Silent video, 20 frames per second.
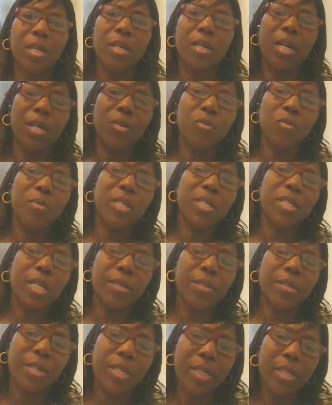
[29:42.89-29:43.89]
Can you please
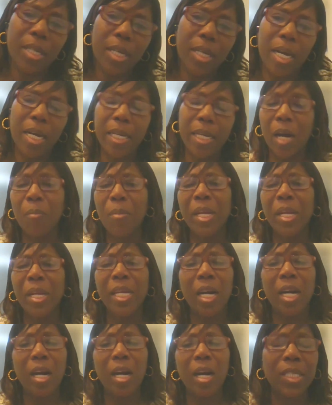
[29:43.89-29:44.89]
address that? And how many
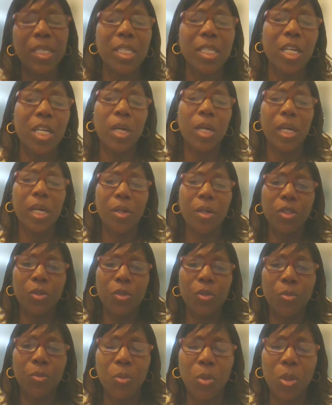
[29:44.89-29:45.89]
hours are you allowed to
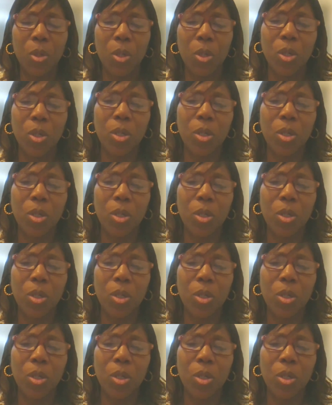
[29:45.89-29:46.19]
work?